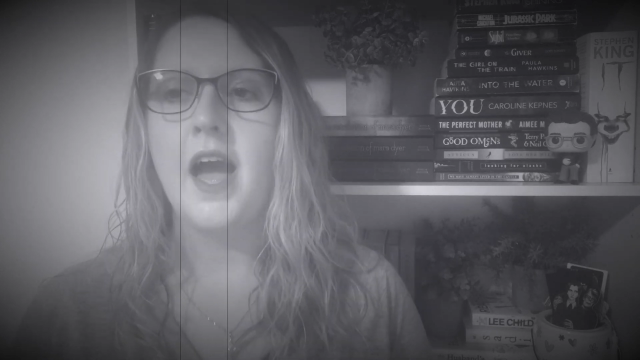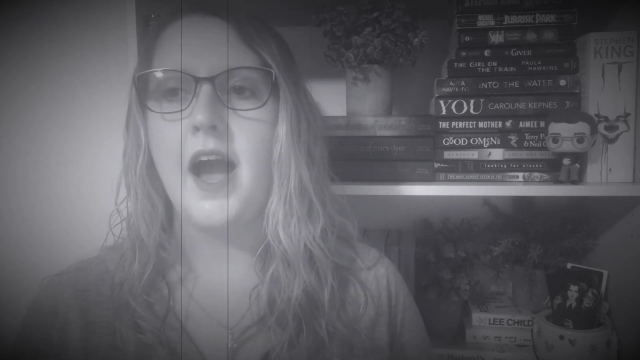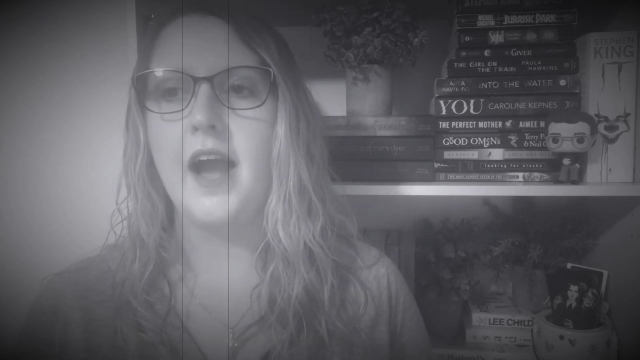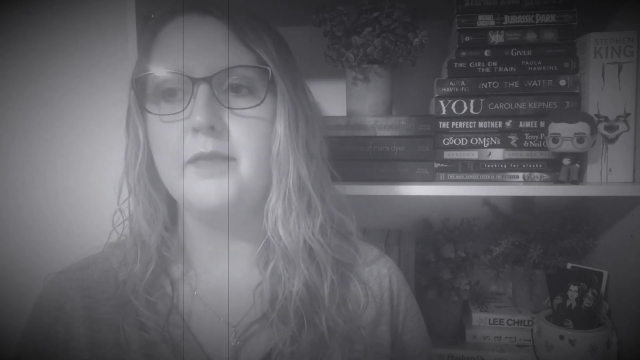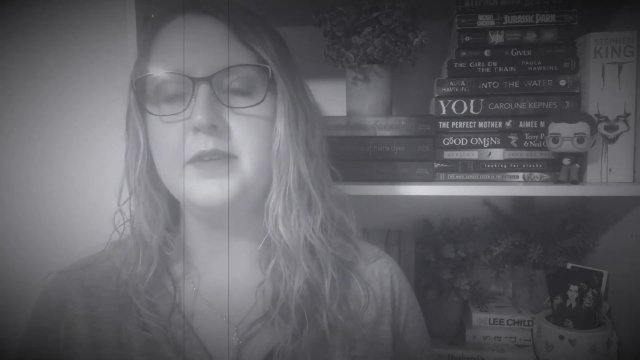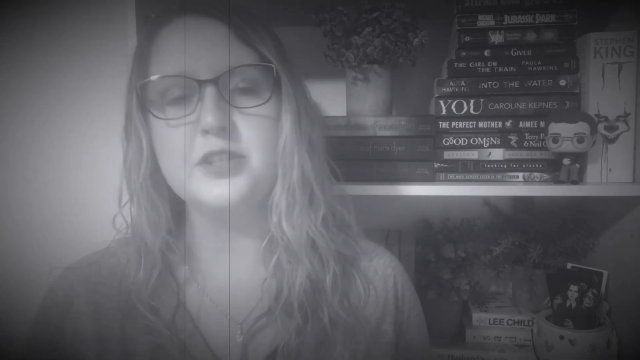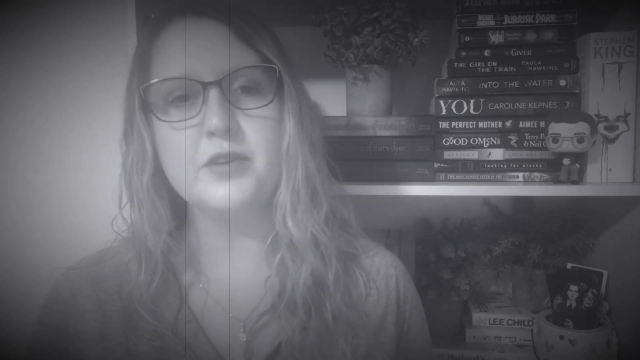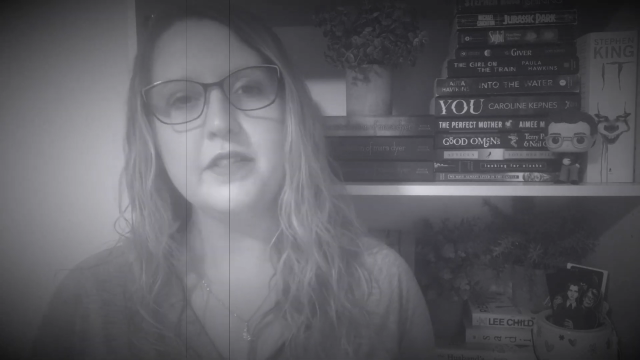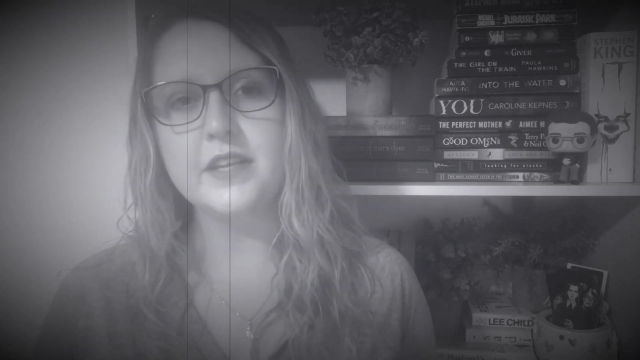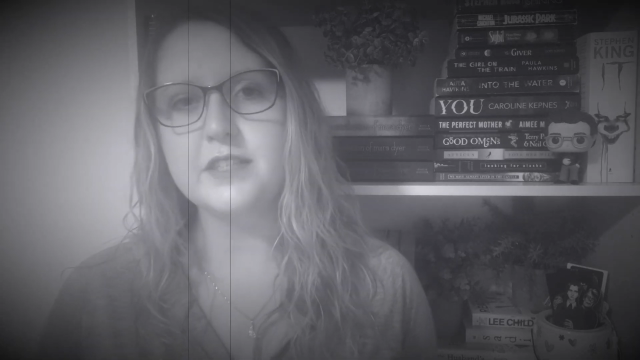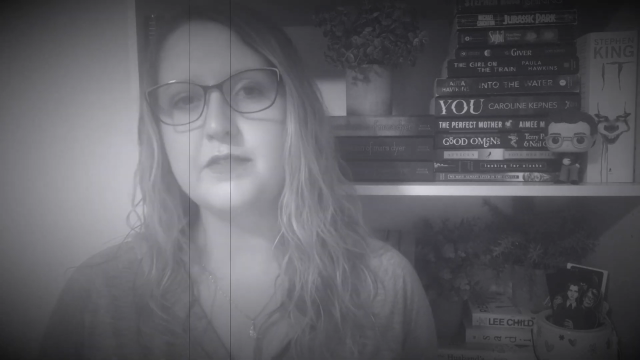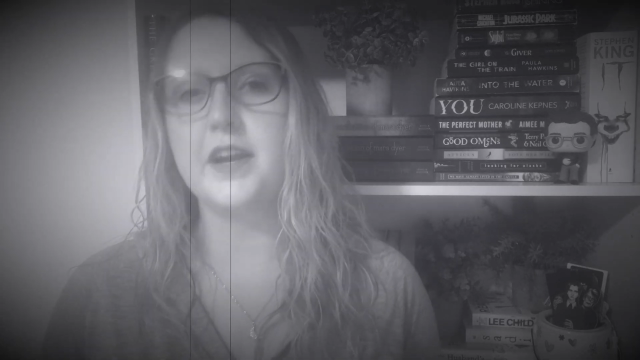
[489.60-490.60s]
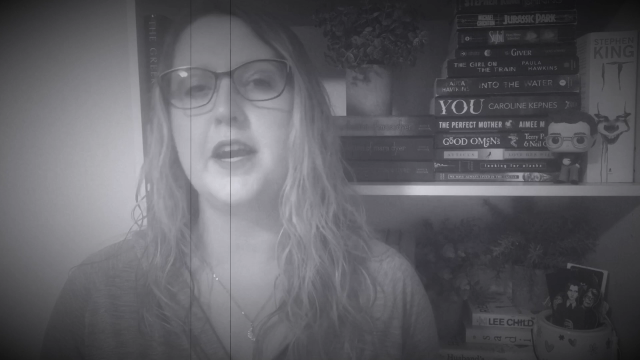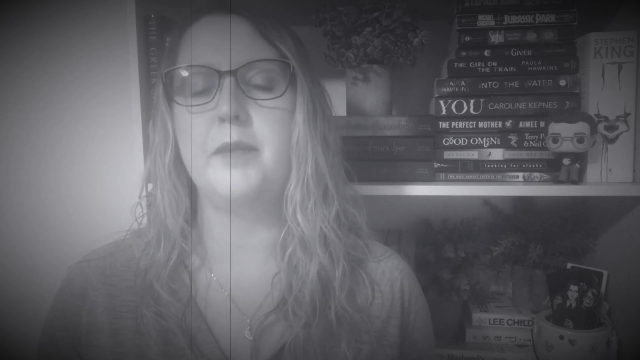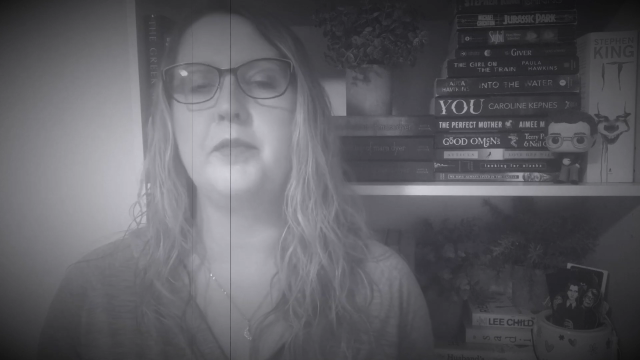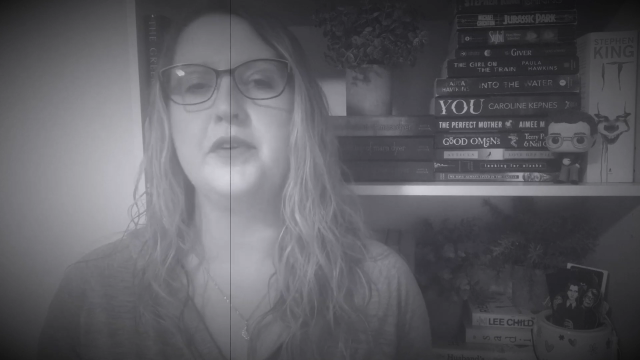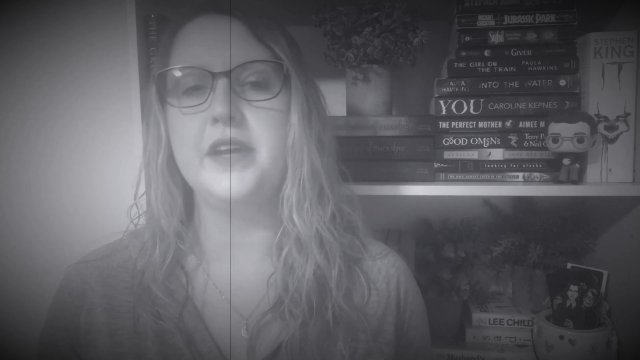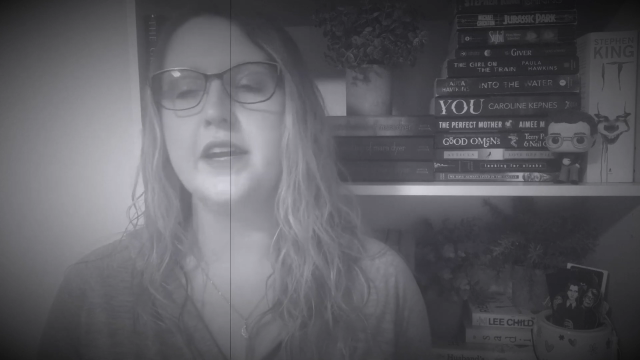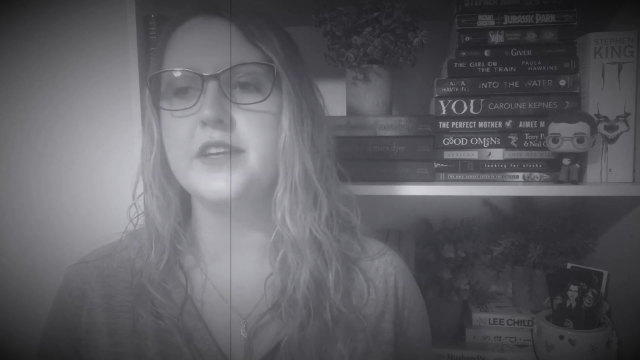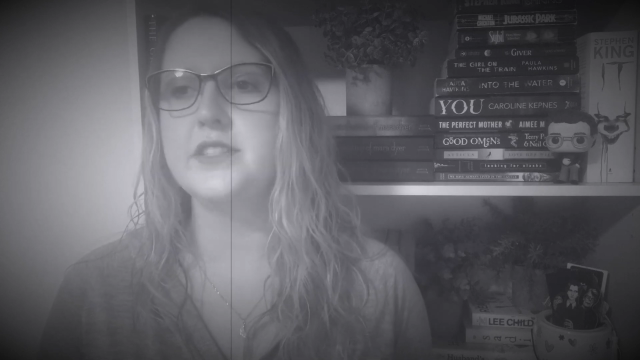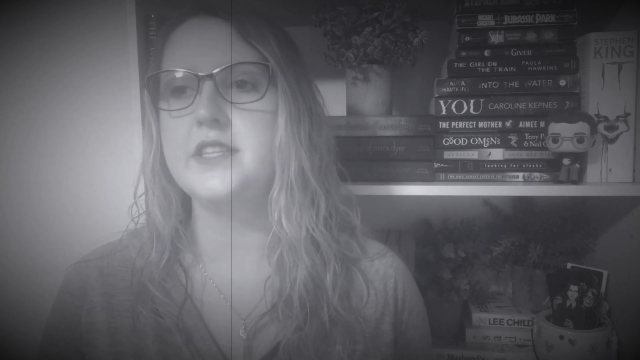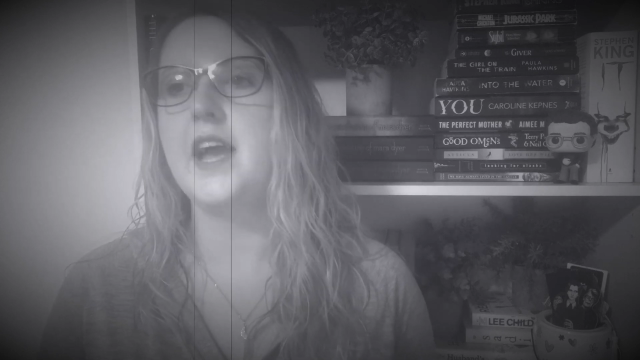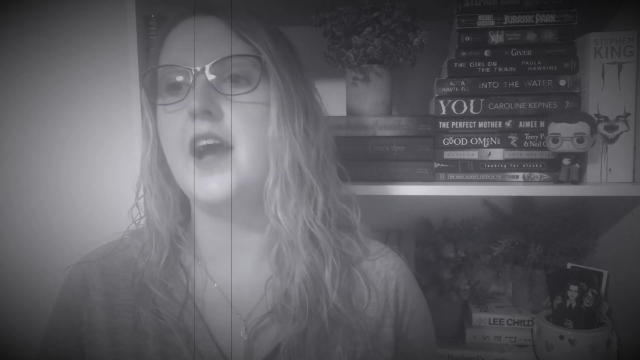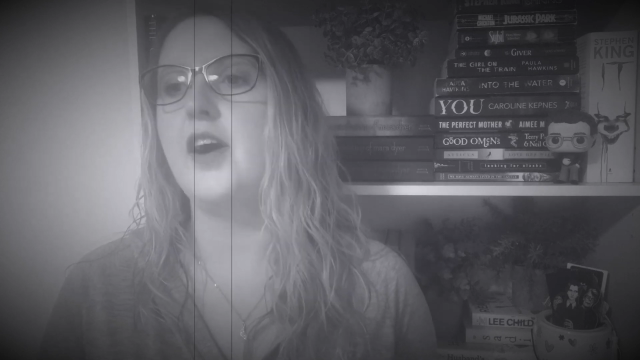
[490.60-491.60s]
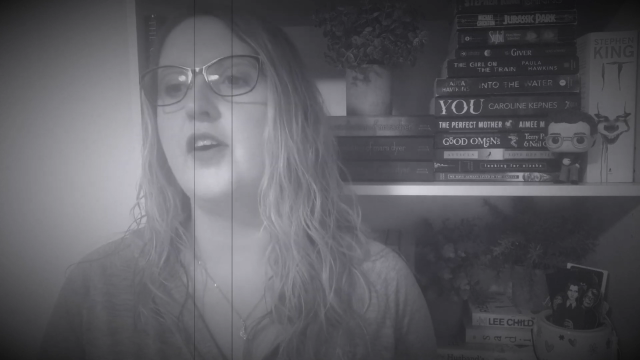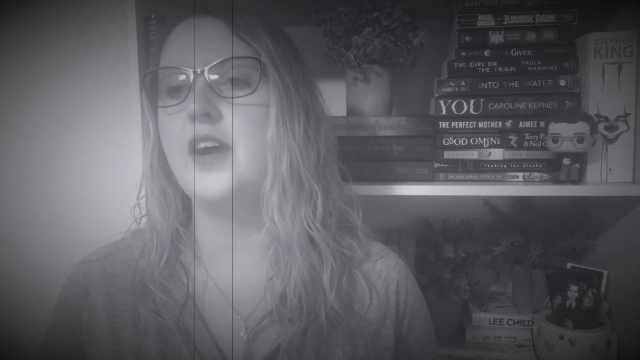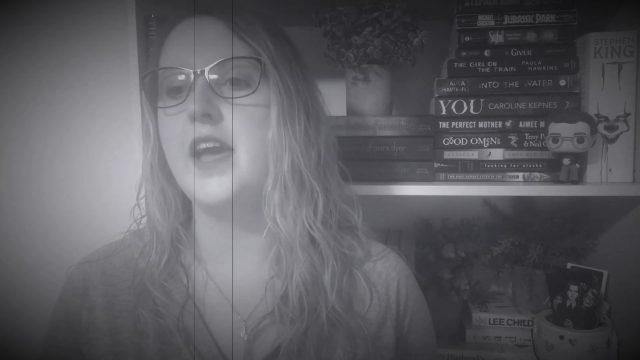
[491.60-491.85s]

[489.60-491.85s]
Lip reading: I've been doing this for a couple of years now,